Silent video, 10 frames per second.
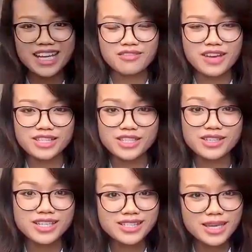advance to
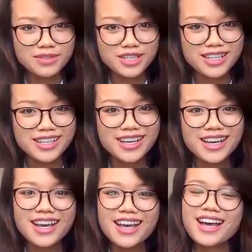conception.
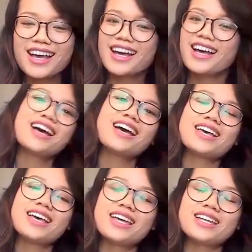
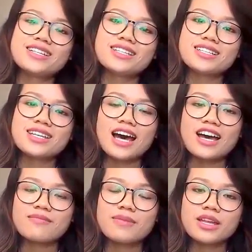And
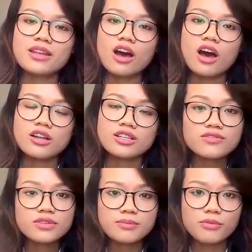I've been on
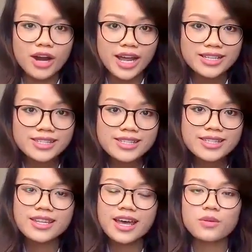different brands.
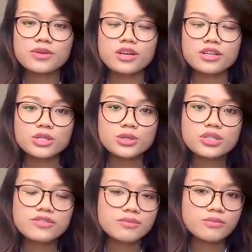I was on 2
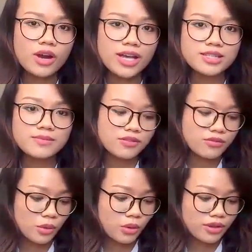different brands
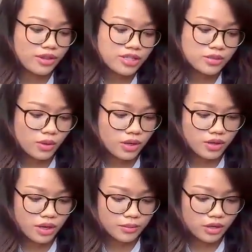before this one
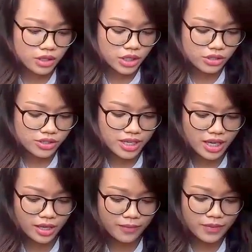that I'm using.
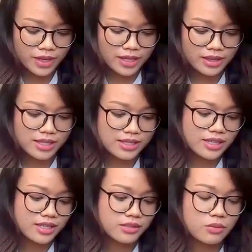This
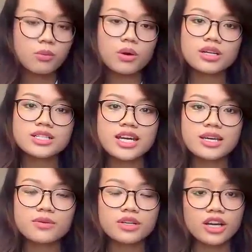is 1 a day
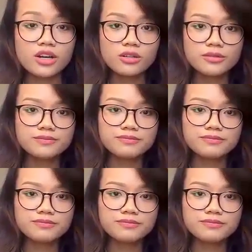prenatal.